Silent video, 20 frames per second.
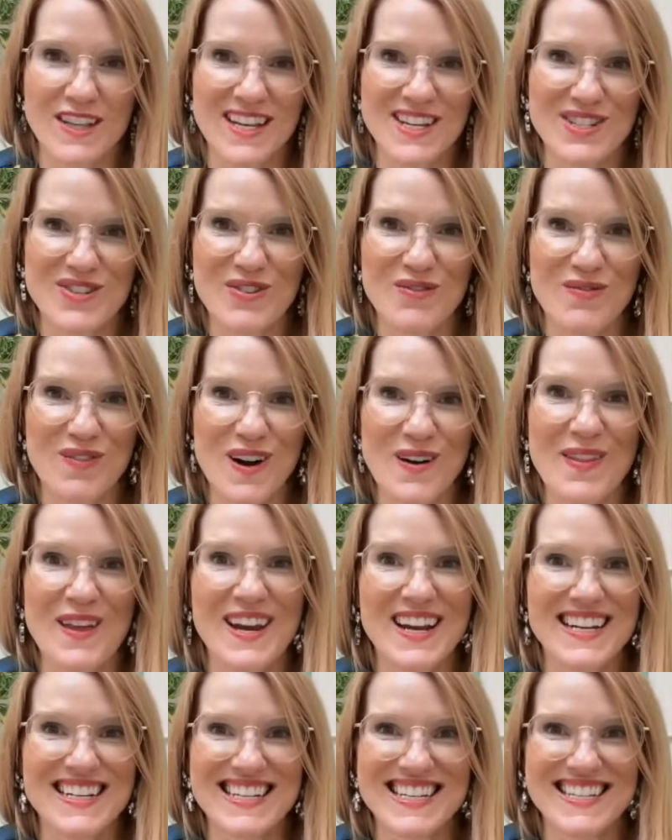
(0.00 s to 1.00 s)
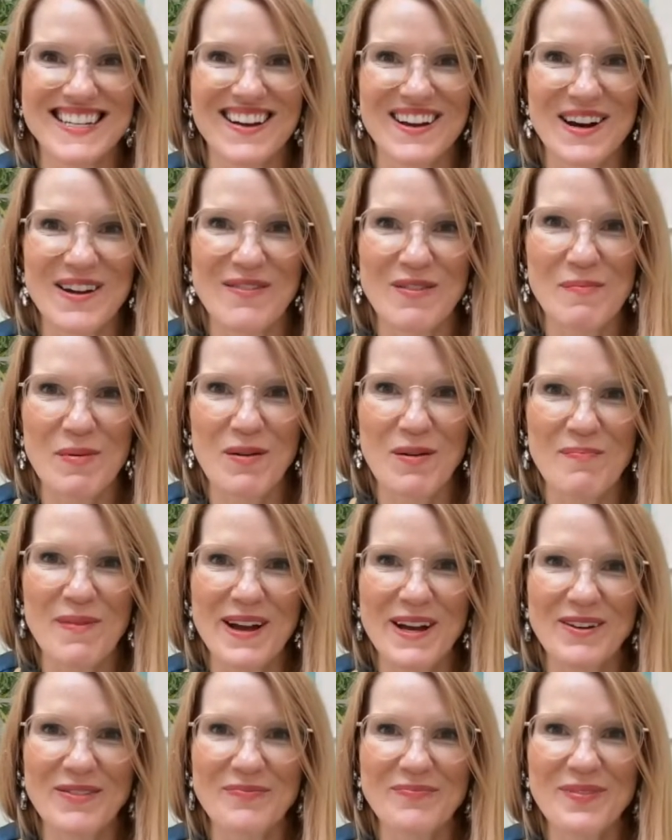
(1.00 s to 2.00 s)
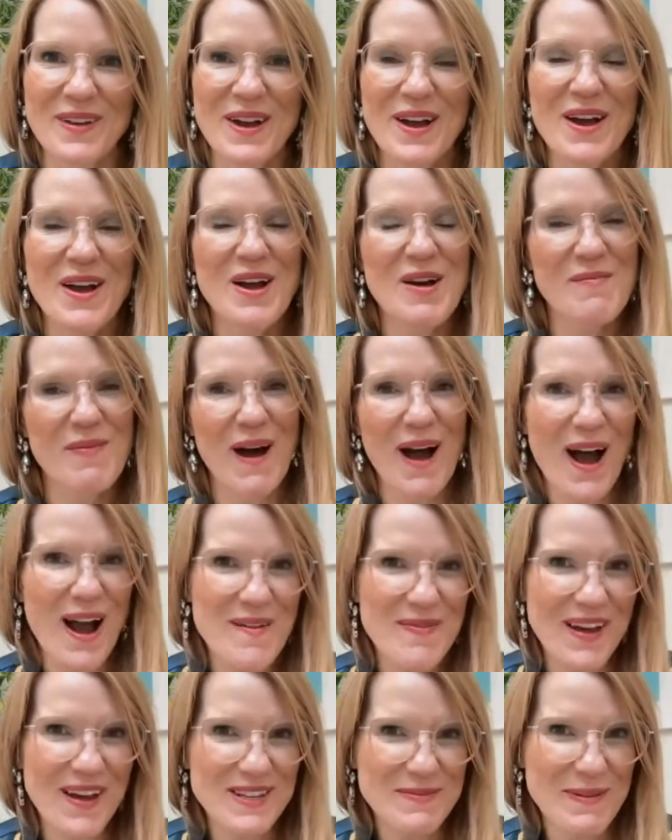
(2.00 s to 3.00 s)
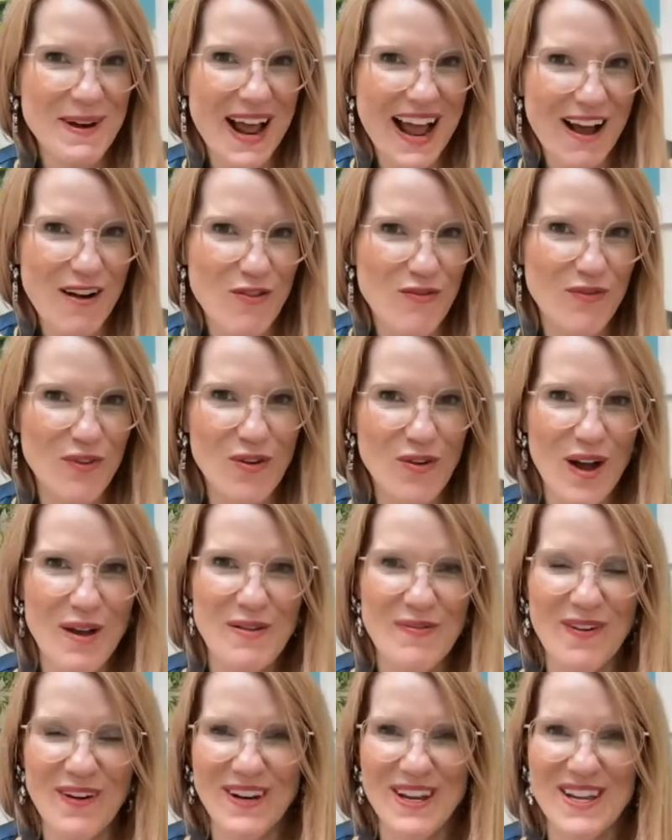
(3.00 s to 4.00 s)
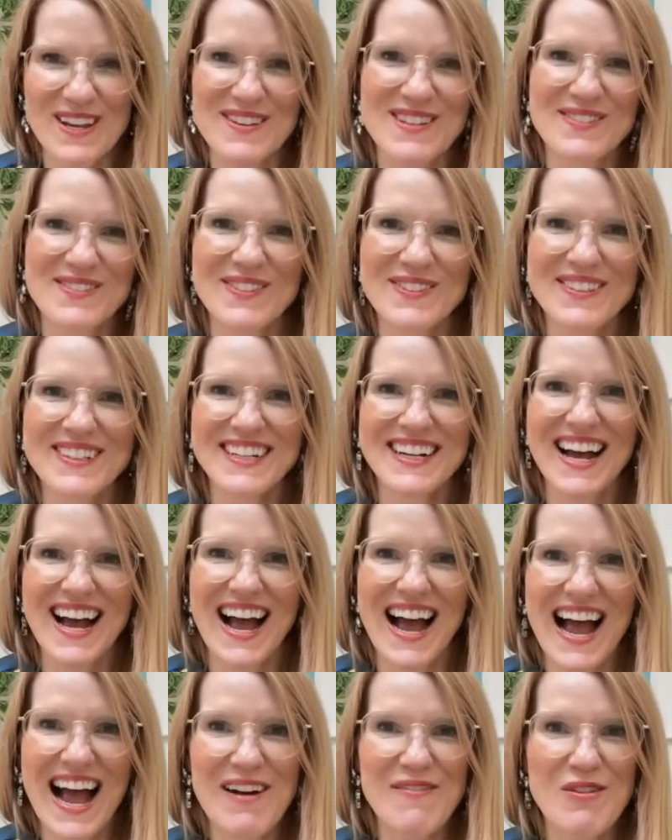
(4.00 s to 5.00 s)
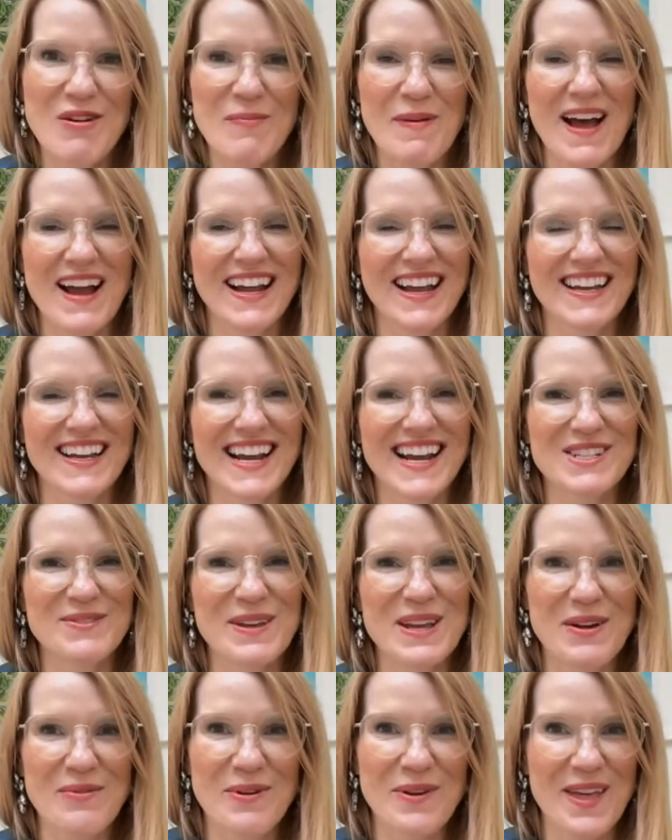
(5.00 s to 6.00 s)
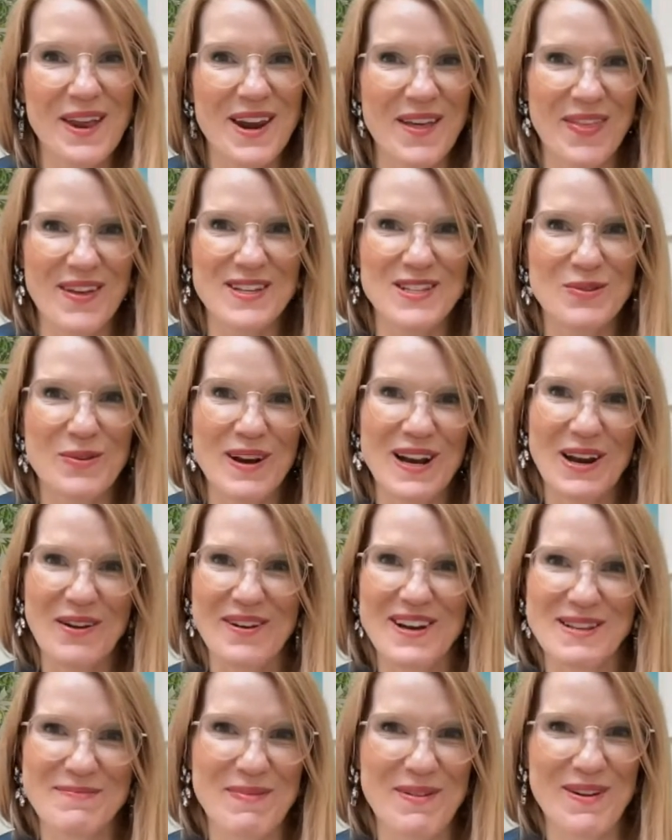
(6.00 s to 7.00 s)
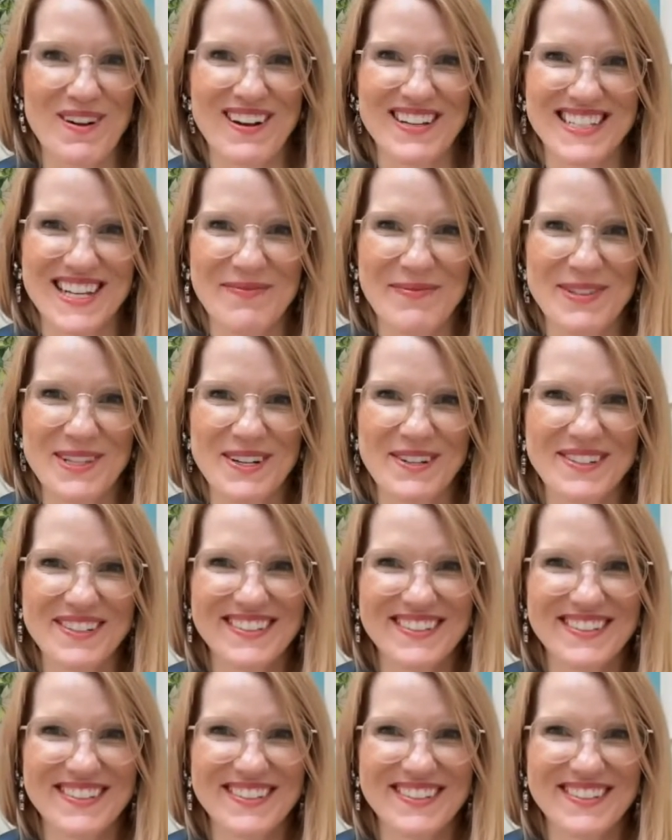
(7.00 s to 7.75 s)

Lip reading: this. You'll find the link to sign up for Podmail. But I hope that has been helpful. Hope you find it useful. And we'll be back next week with another Squiggly Careers podcast episode.